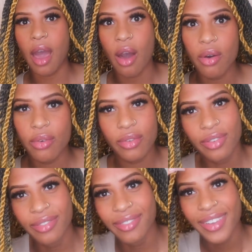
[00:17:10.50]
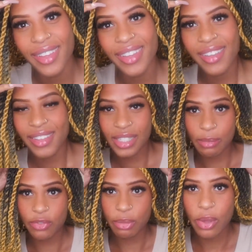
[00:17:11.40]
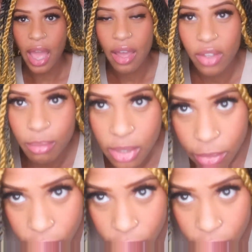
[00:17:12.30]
out. Some of them will have them, some